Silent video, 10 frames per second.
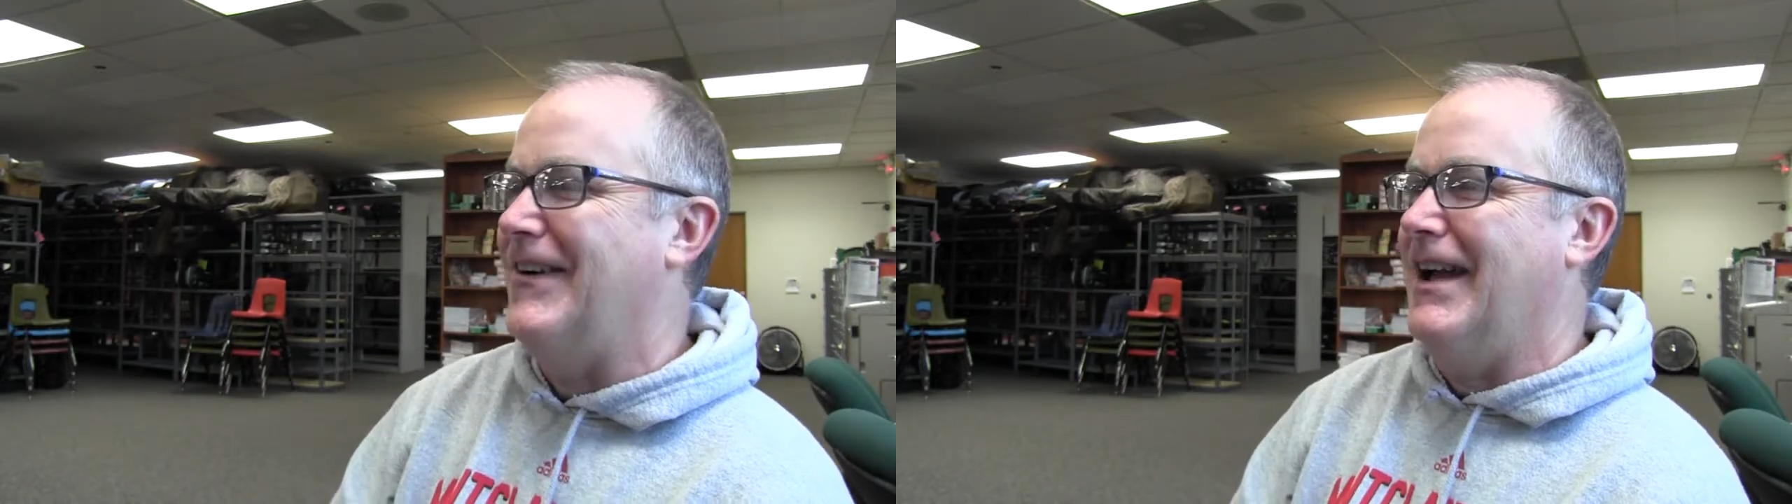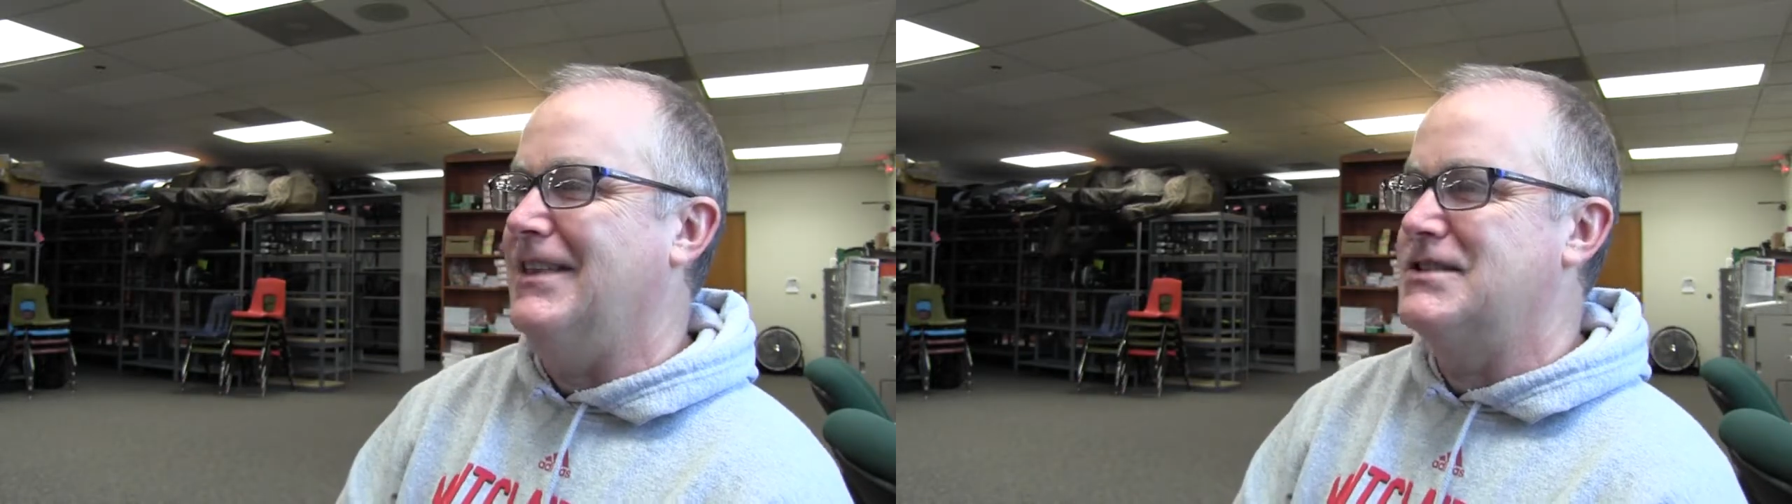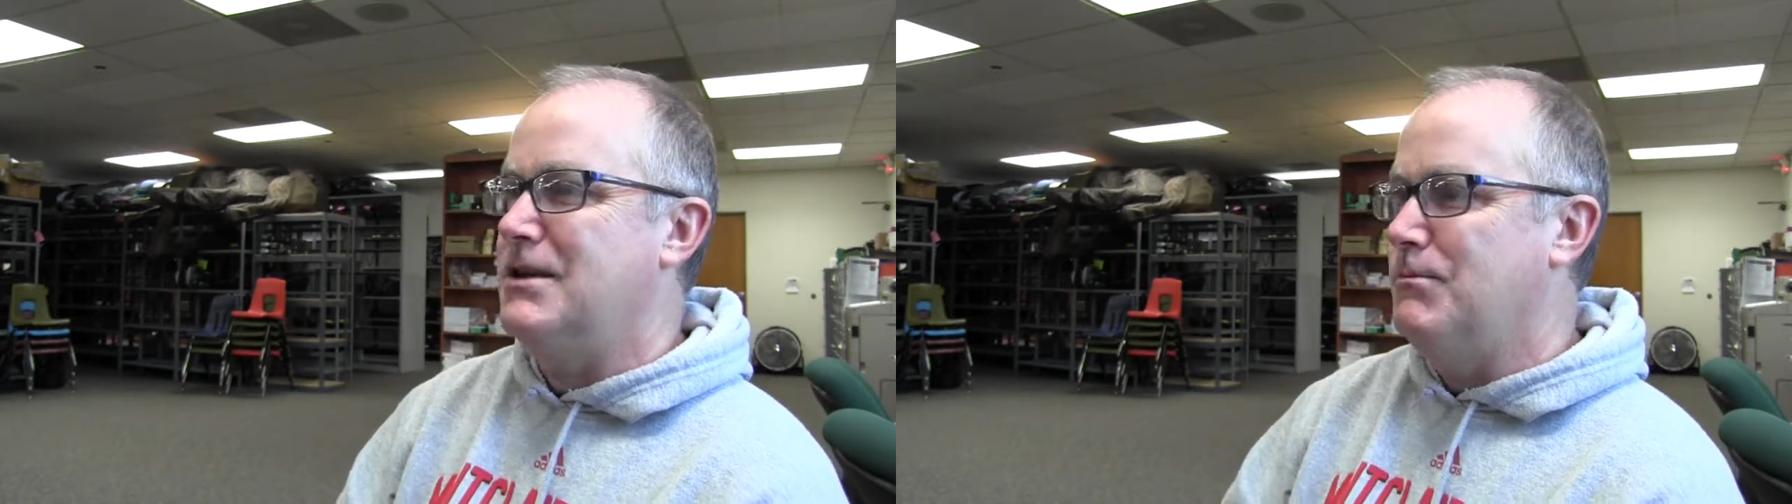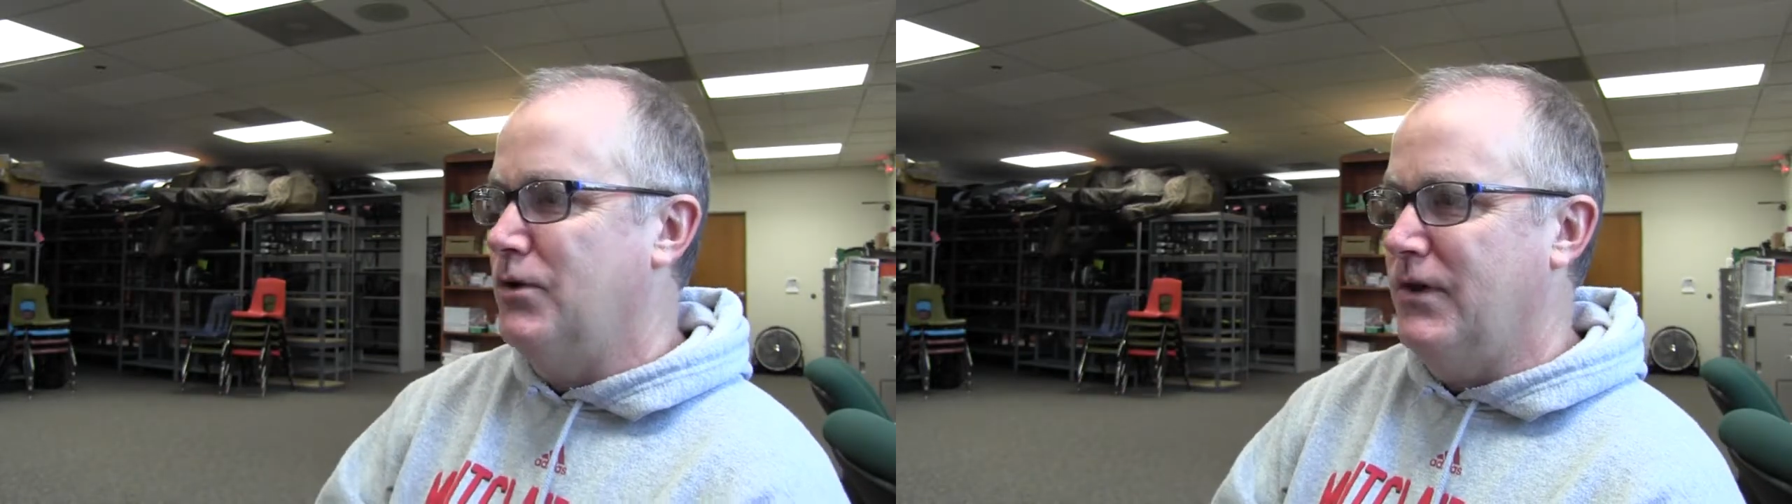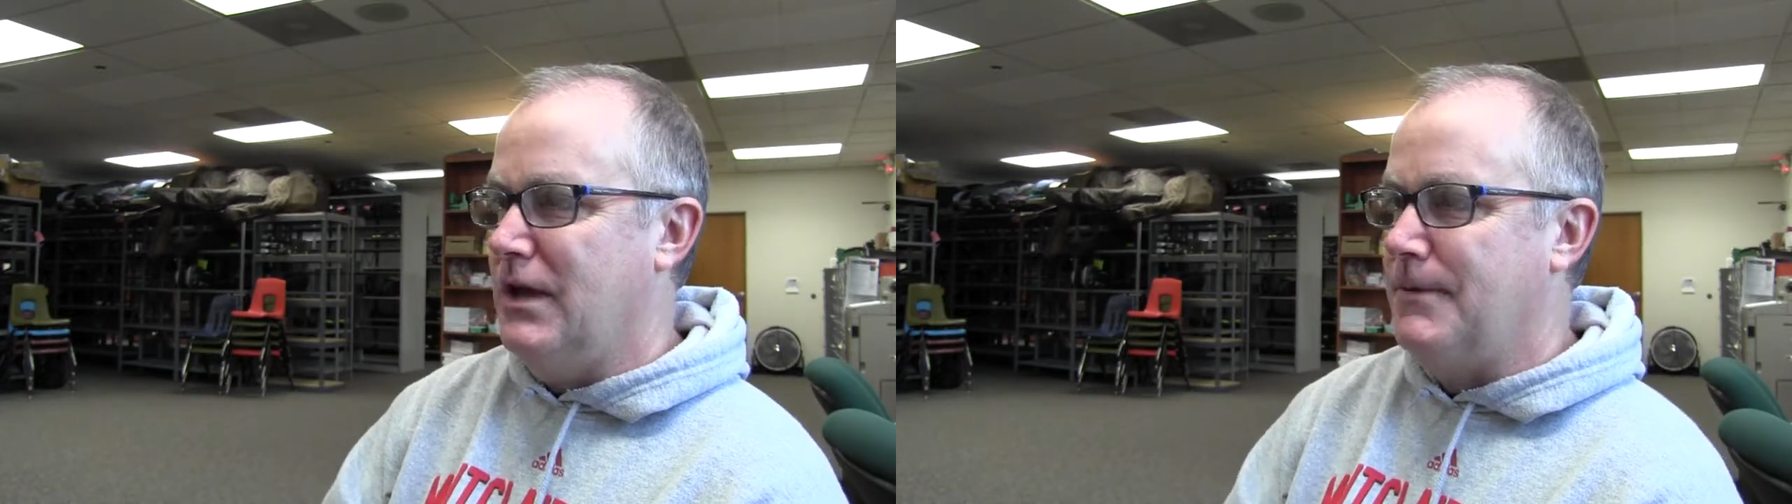right, let's keep
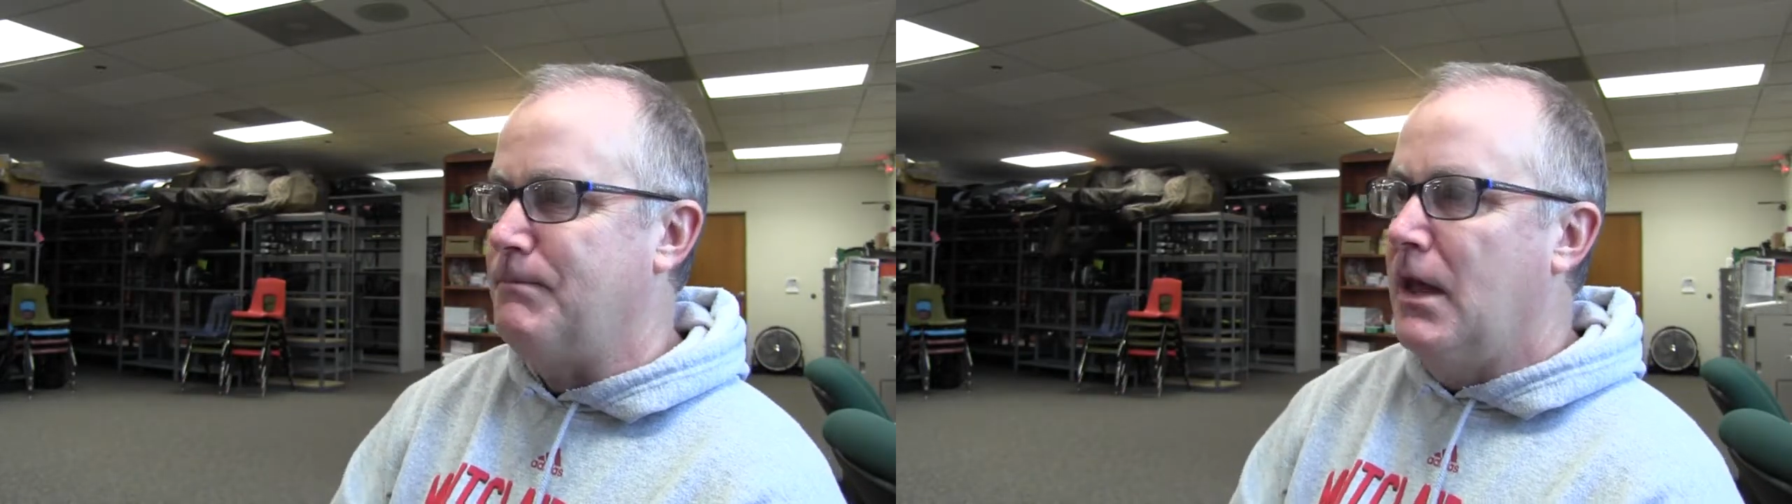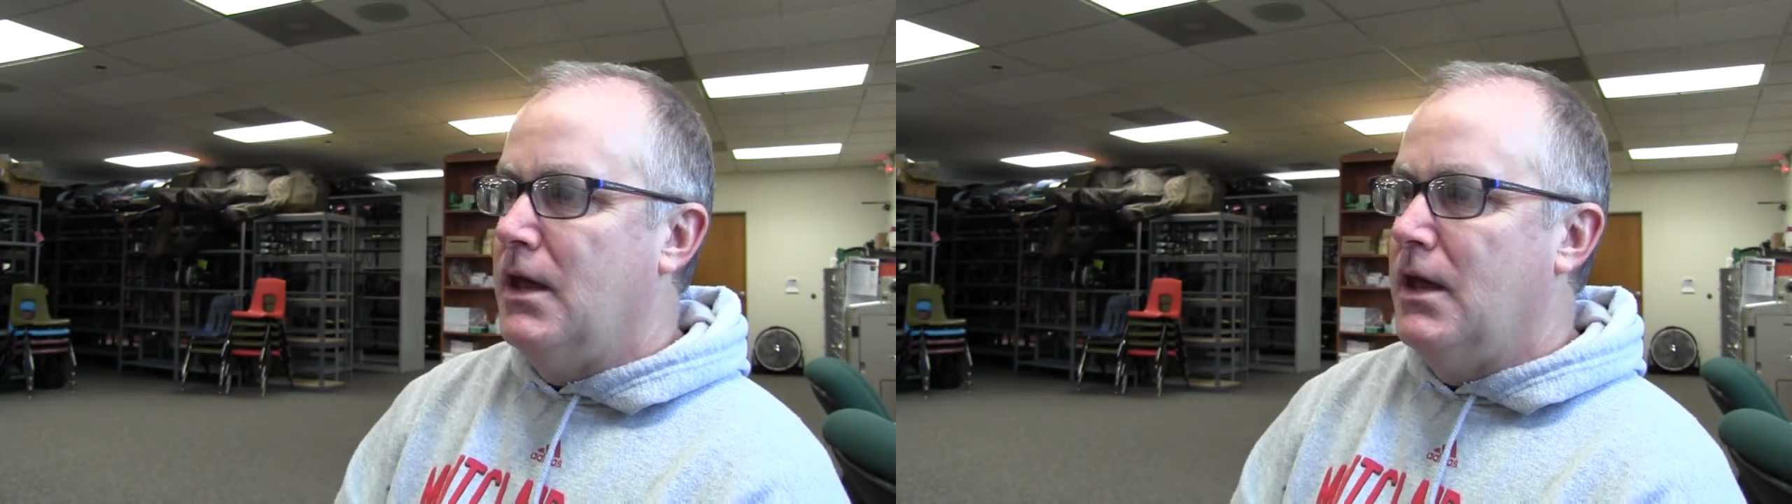moving.